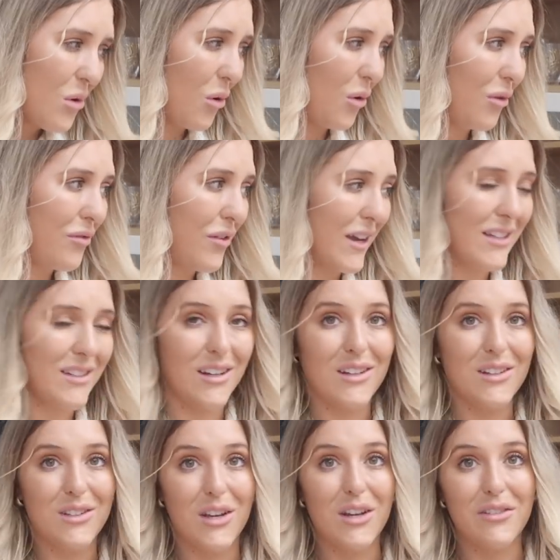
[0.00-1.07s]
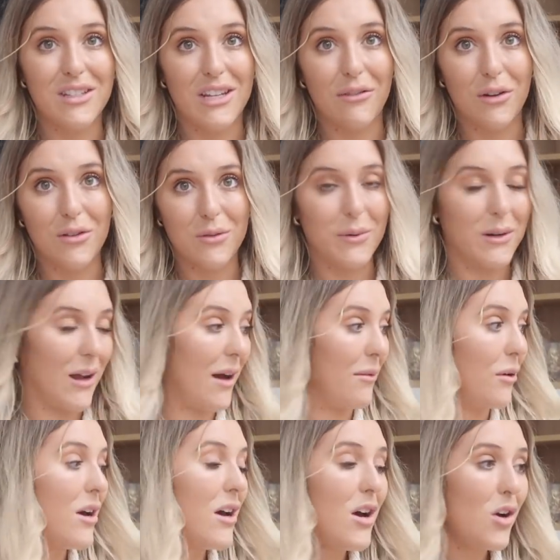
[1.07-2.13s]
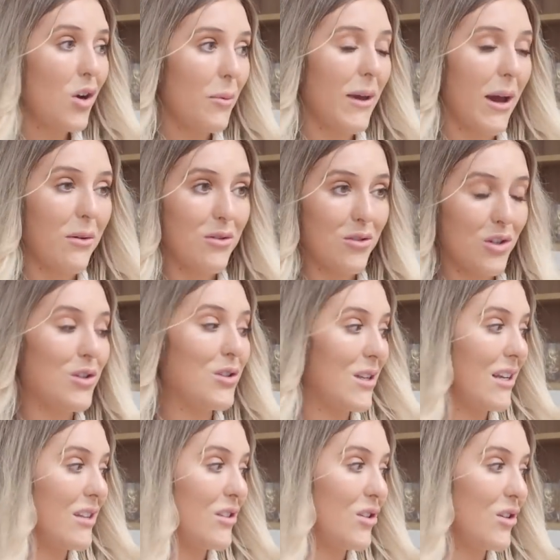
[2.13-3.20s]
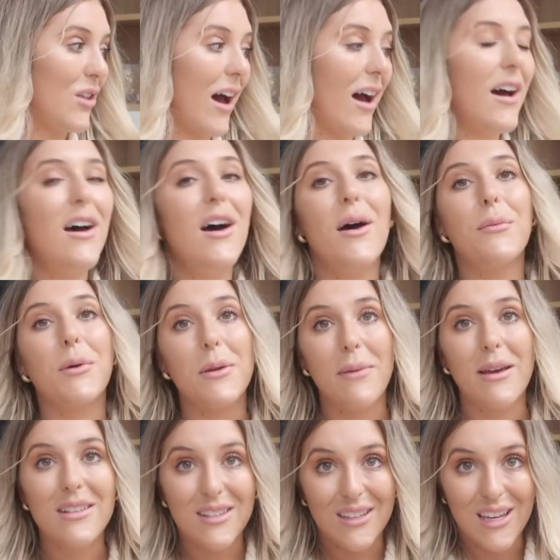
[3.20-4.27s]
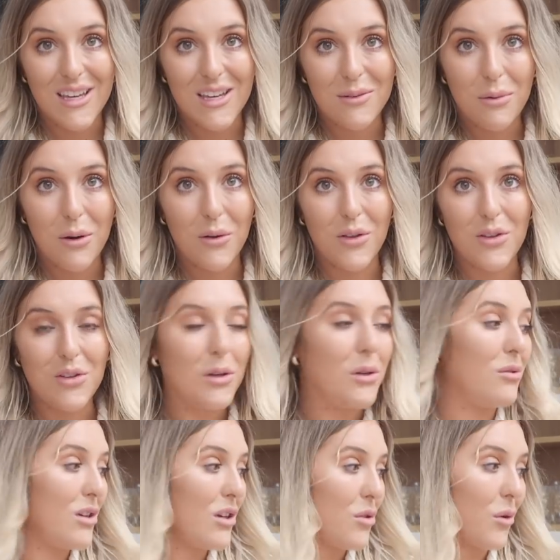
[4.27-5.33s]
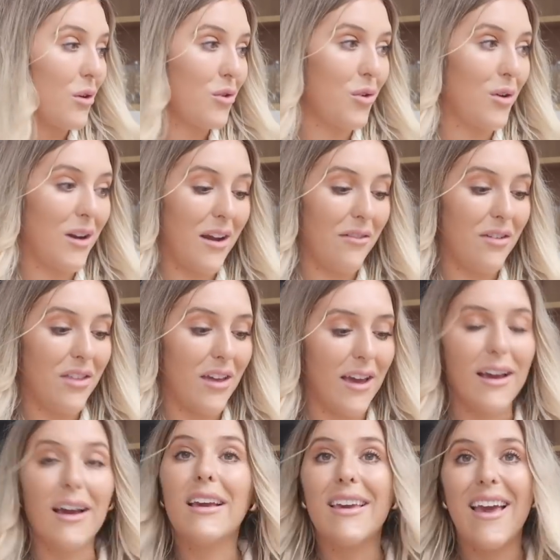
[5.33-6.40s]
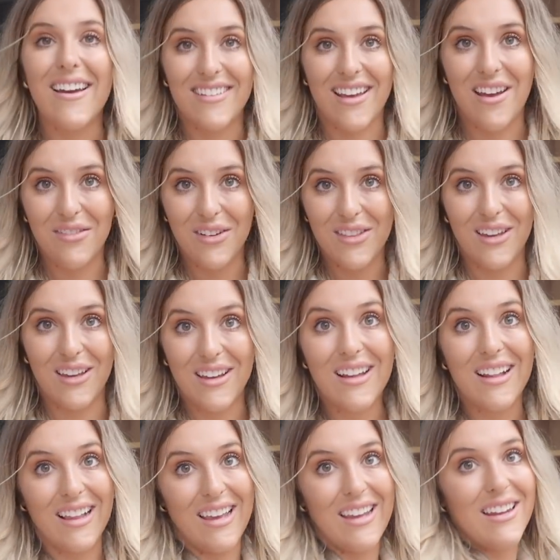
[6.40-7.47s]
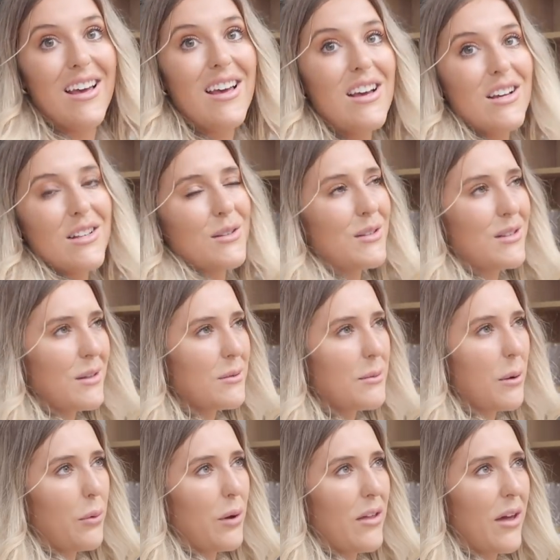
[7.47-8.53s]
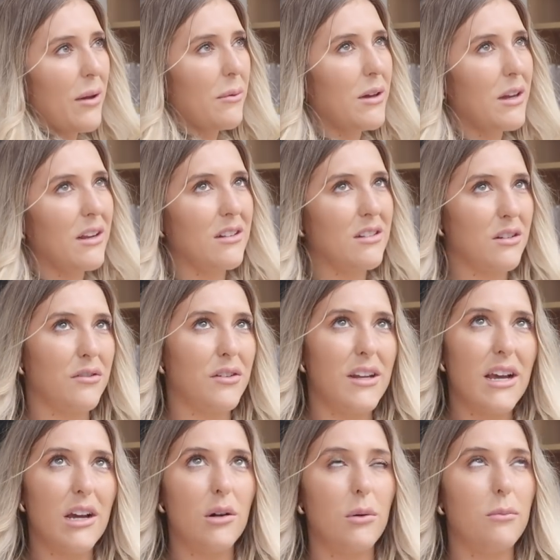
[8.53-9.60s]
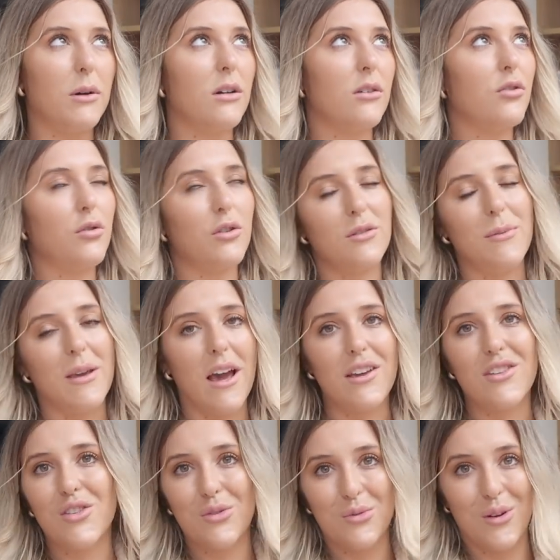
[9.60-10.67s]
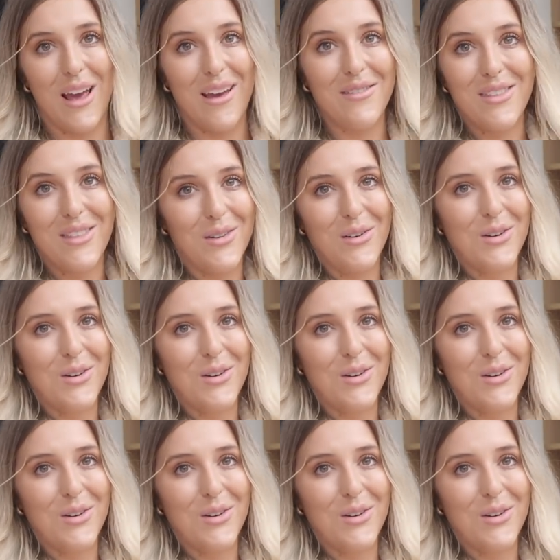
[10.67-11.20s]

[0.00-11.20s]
all fixed and serviced, I've got someone out coming out on Tuesday to do that, I'm gonna basically put the new dishwasher on and everything and get everything clean. So it seems a bit weird that I'm cleaning stuff for now, but trust me, I just want everything